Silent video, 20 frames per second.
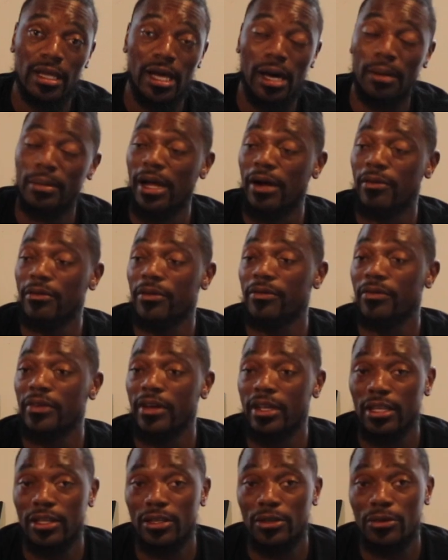I'm not
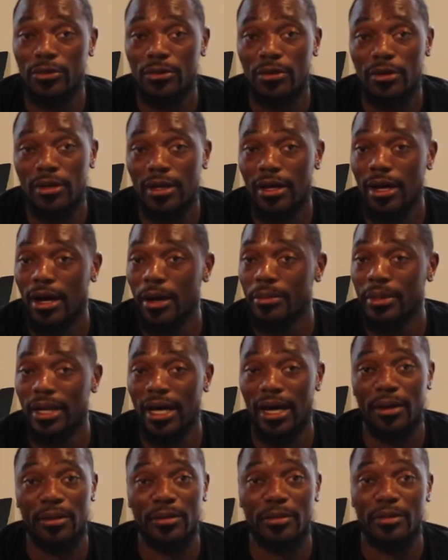revealing you. I'm
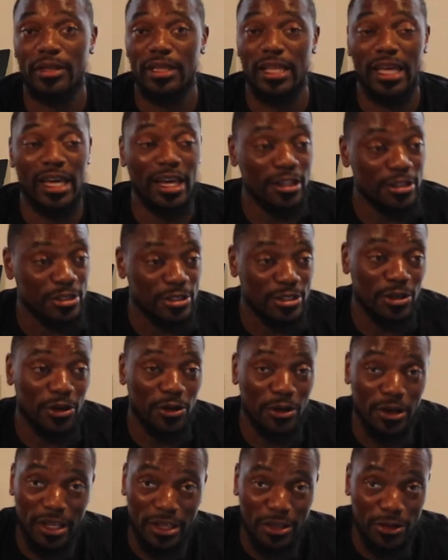not
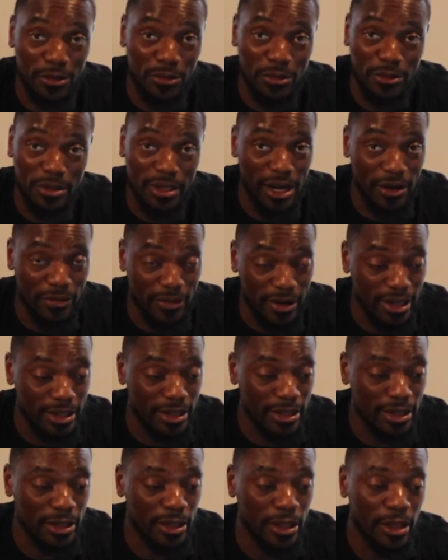insulting you
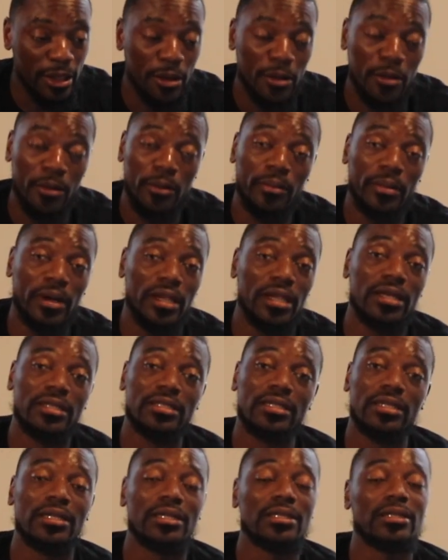directly. But
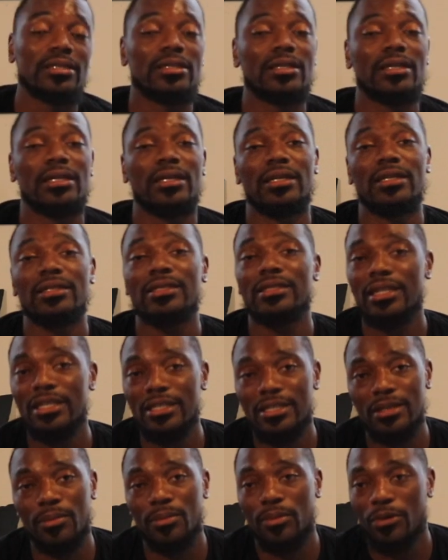listen, this is a good
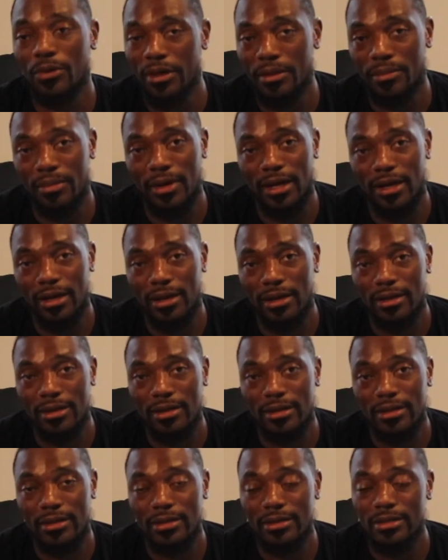teaching point, man.
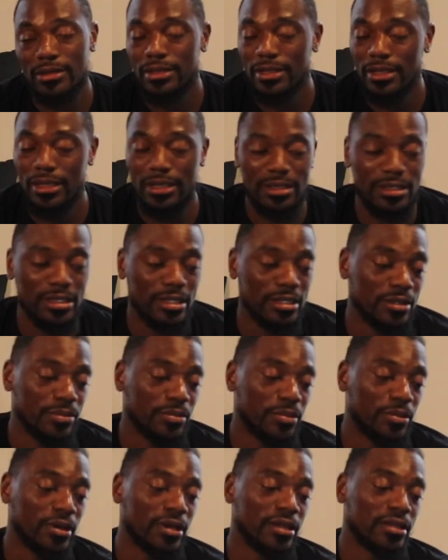It's a good teaching
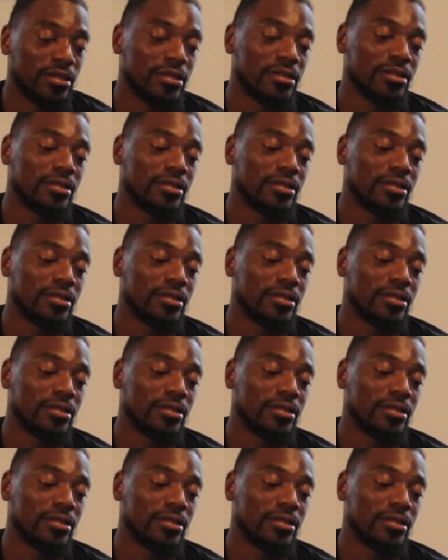point.